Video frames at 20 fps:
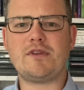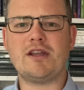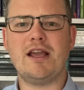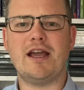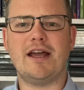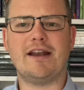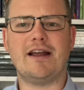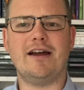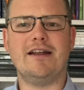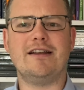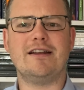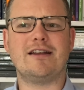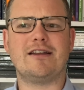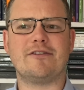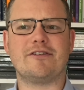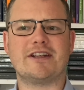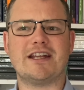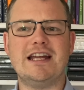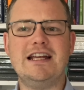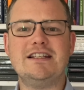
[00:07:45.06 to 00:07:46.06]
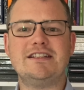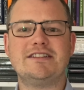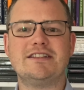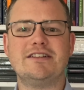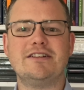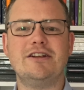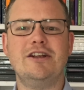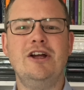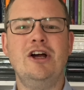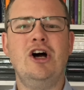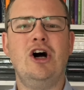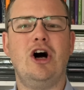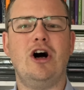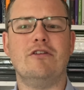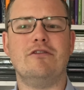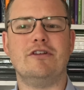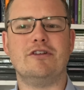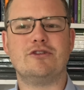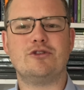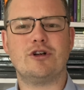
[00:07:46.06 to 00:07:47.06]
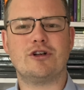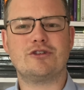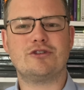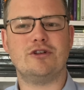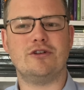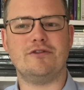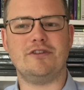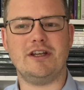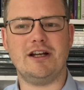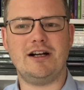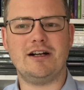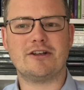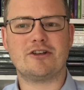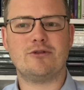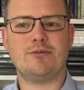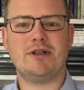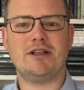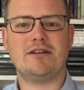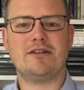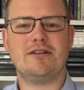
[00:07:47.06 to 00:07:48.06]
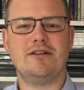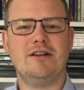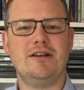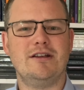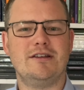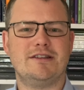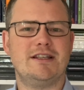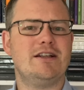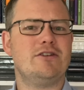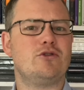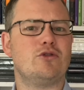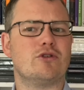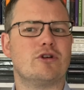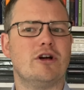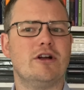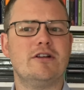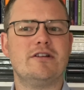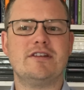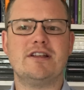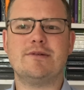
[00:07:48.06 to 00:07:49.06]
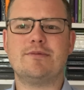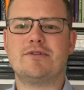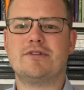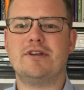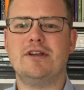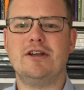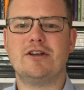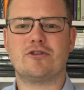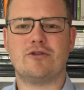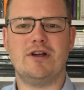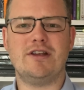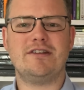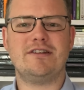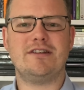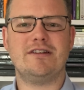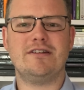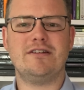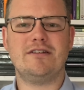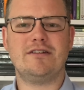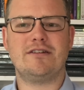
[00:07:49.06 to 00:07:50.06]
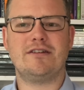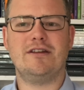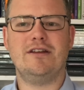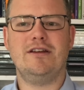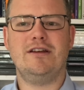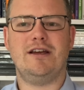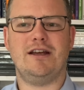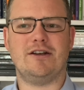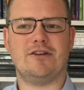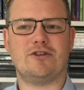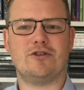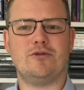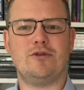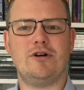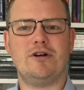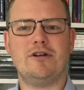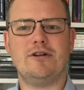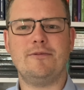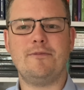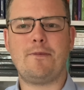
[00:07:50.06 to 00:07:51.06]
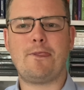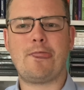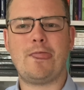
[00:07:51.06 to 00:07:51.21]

an identification of the structure of the argument, central concepts, questions, and so on.